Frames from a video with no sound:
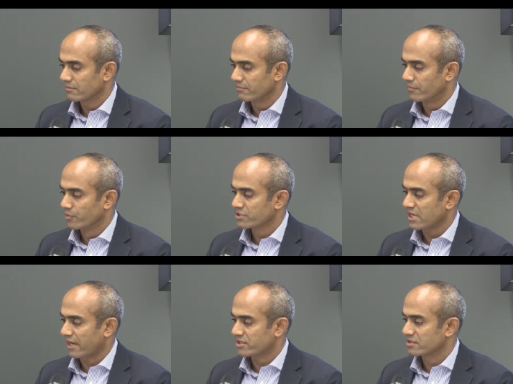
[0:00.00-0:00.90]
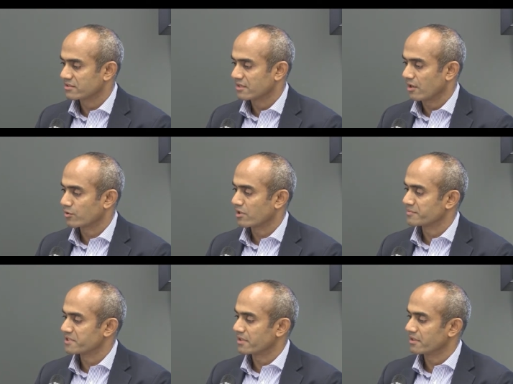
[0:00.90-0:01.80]
most actions and
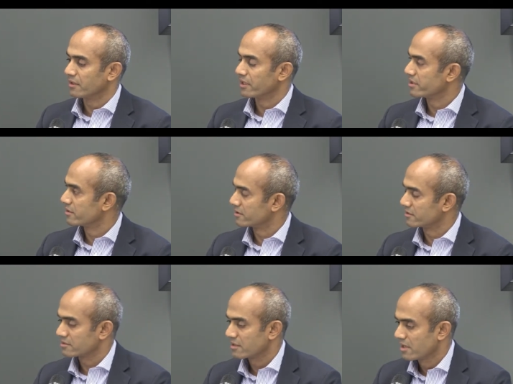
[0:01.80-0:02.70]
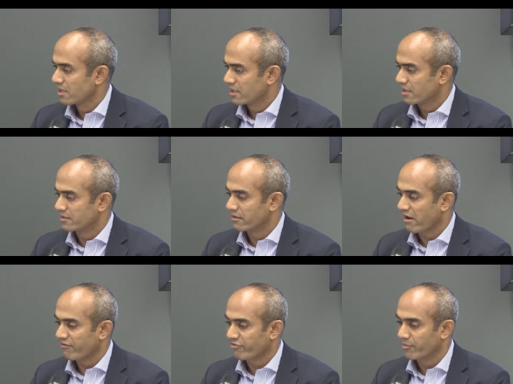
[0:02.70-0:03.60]
outcomes in the early years
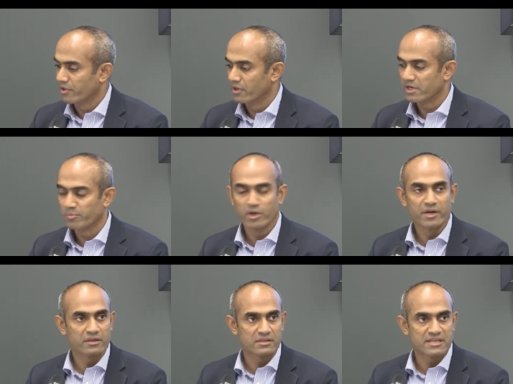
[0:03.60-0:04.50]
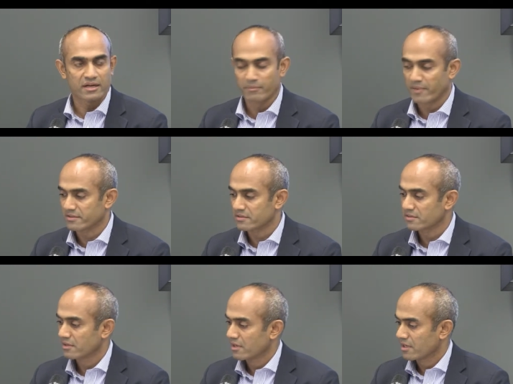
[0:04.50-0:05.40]
derive from early political settlements
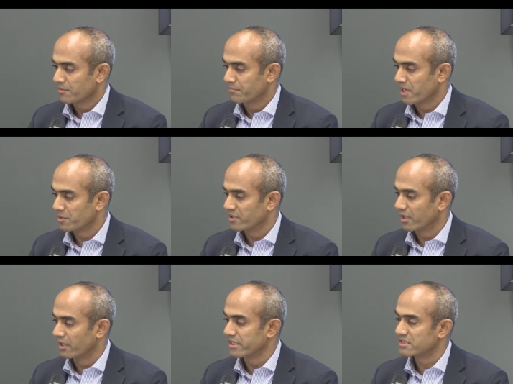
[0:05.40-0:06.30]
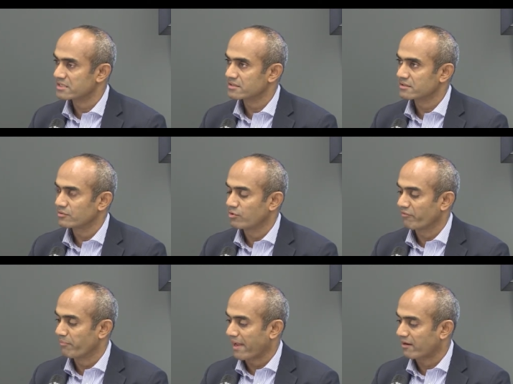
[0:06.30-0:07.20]
made with elites who
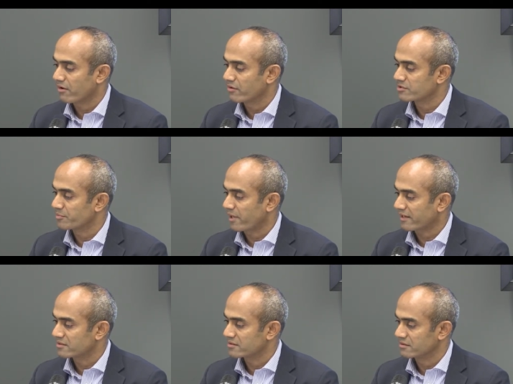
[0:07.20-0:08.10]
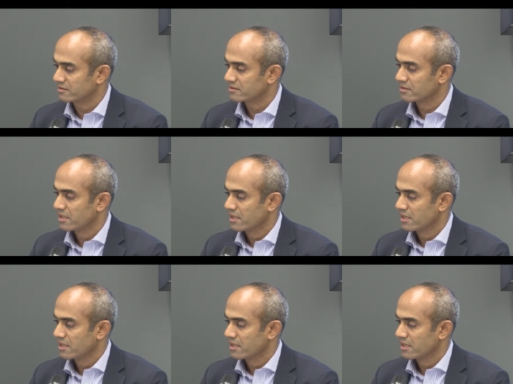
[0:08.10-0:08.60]
have backgrounds or practices